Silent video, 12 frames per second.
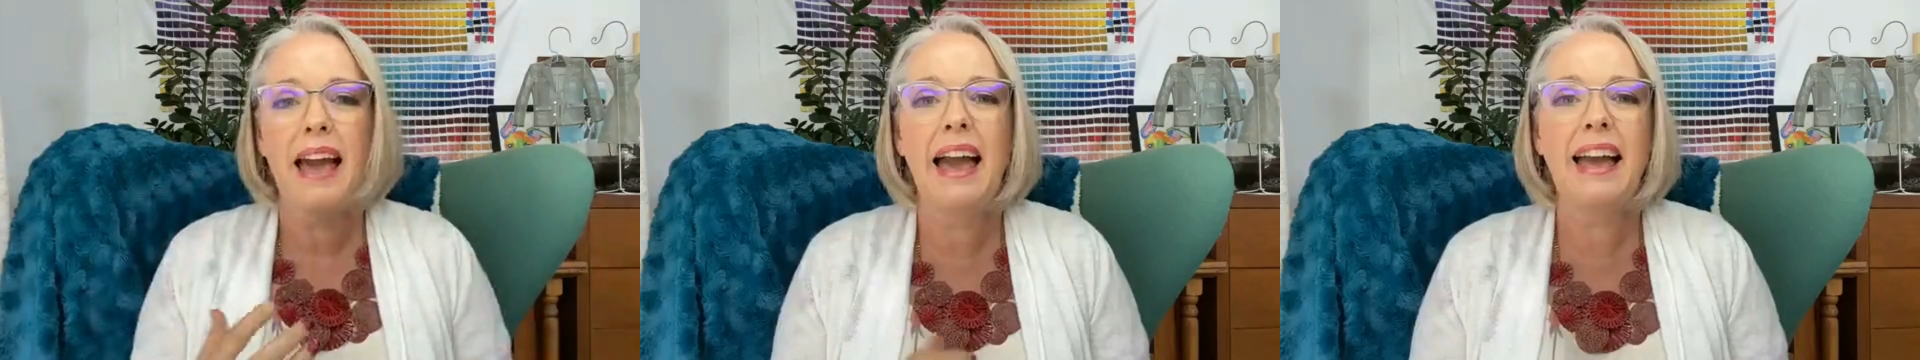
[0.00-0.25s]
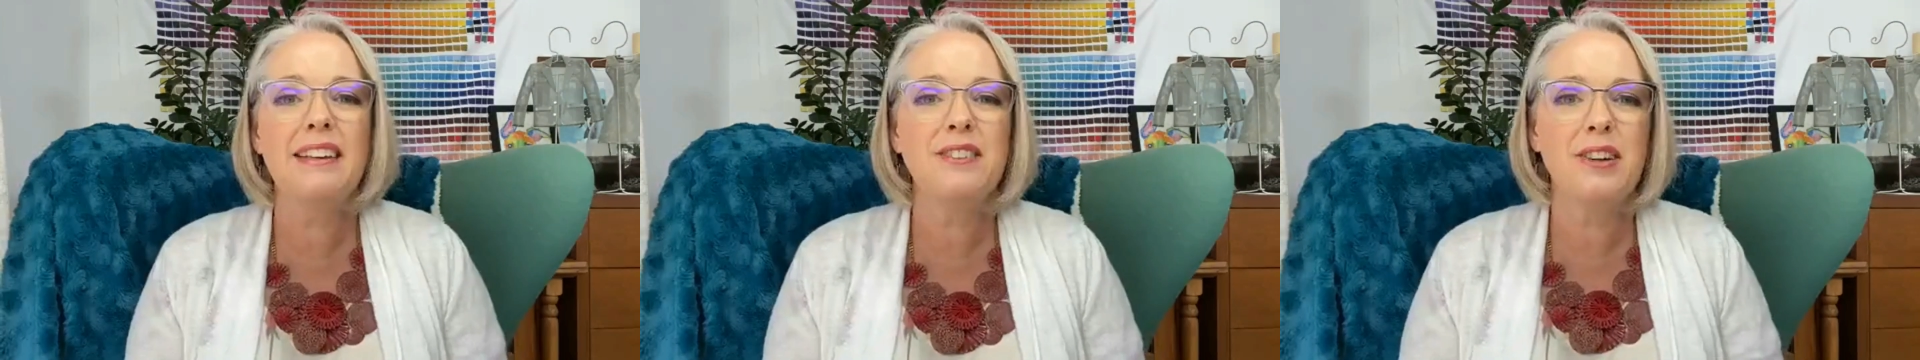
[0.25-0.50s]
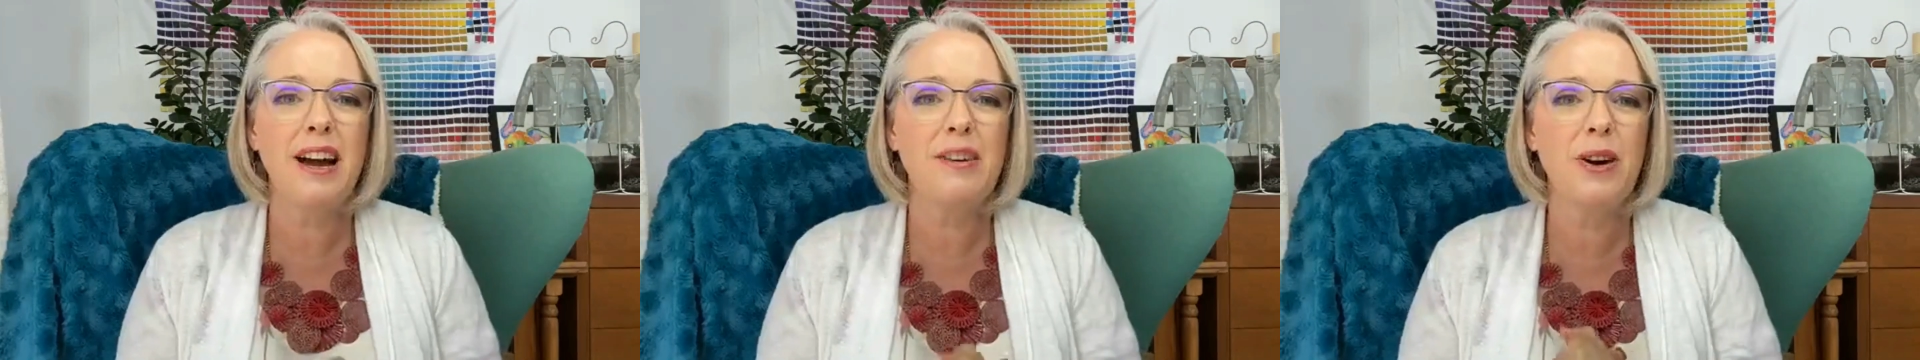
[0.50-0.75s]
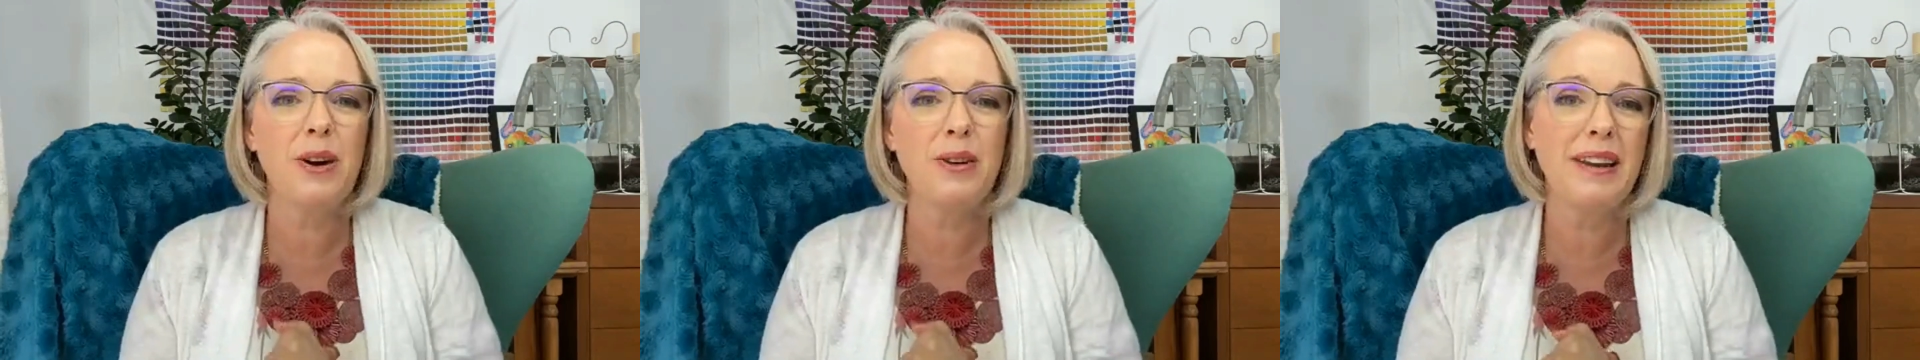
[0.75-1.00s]
and
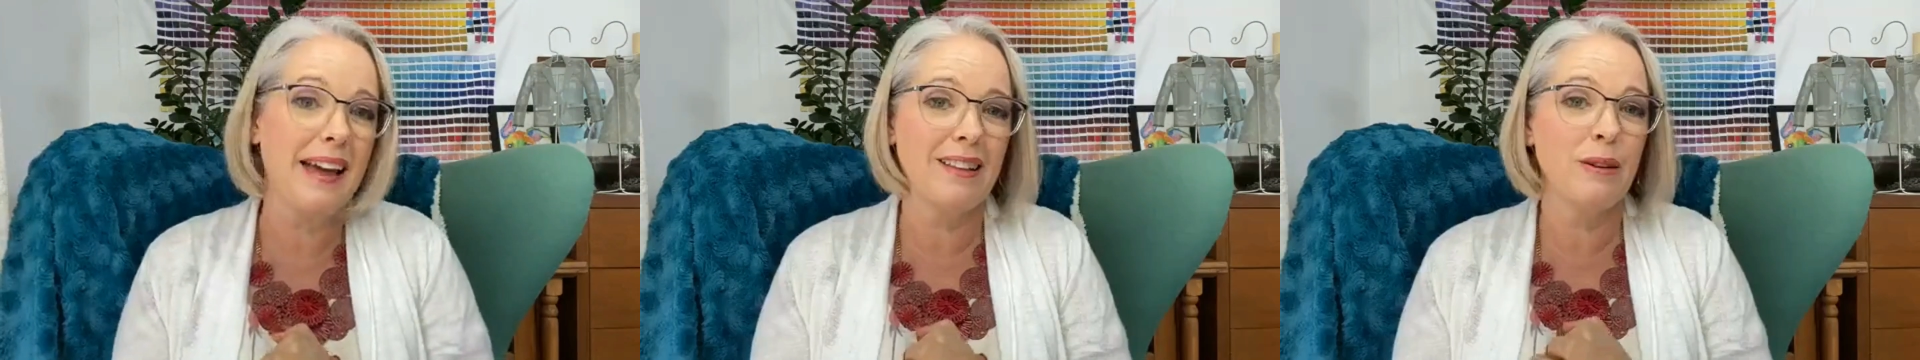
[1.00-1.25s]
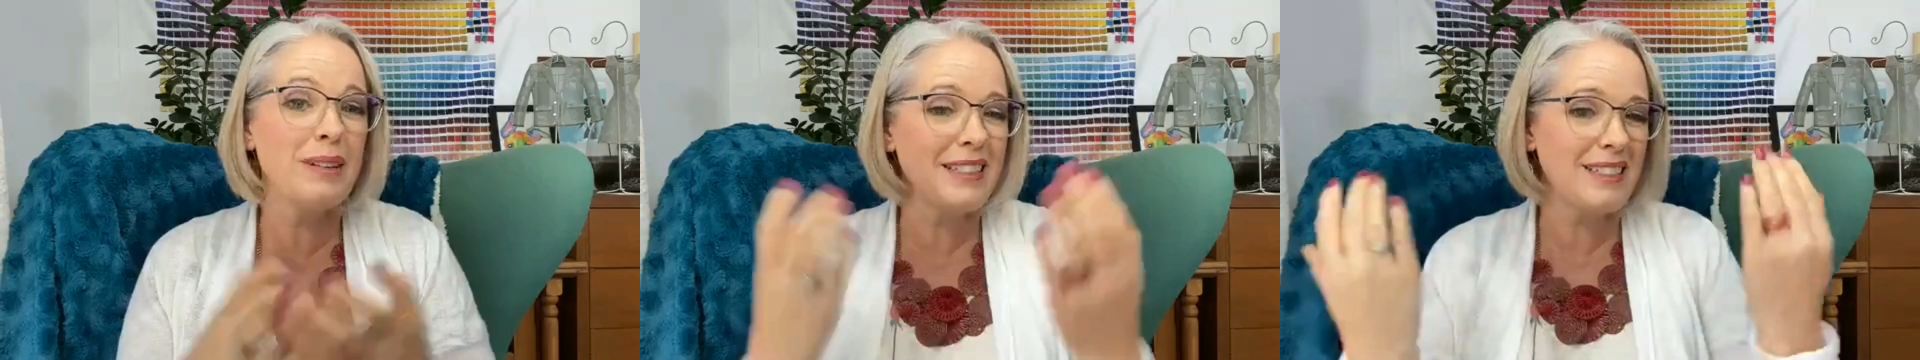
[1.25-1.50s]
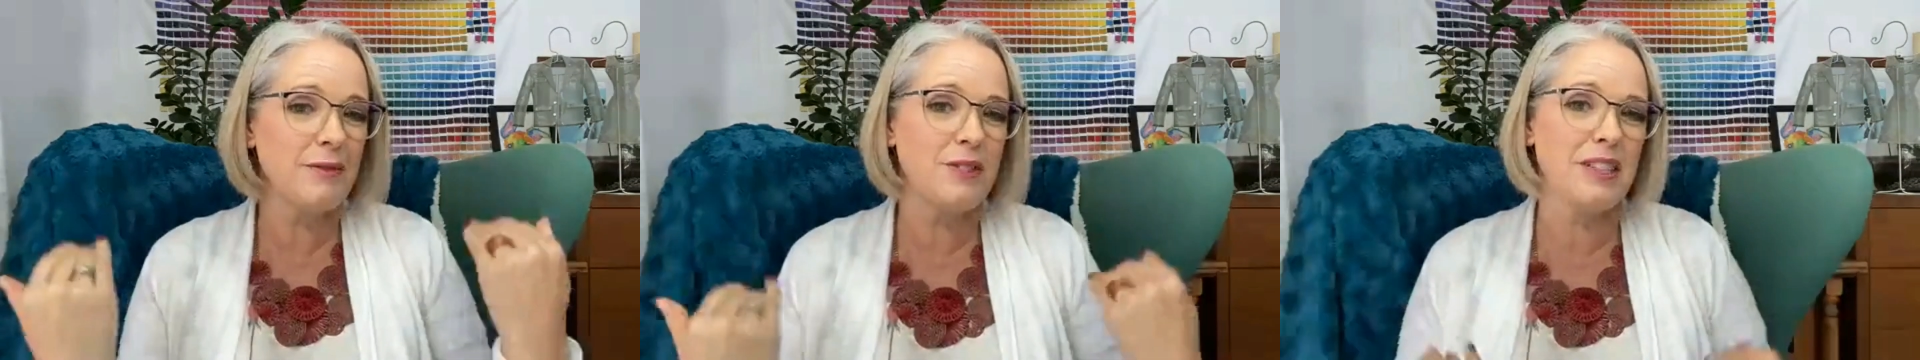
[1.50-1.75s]
our own elements of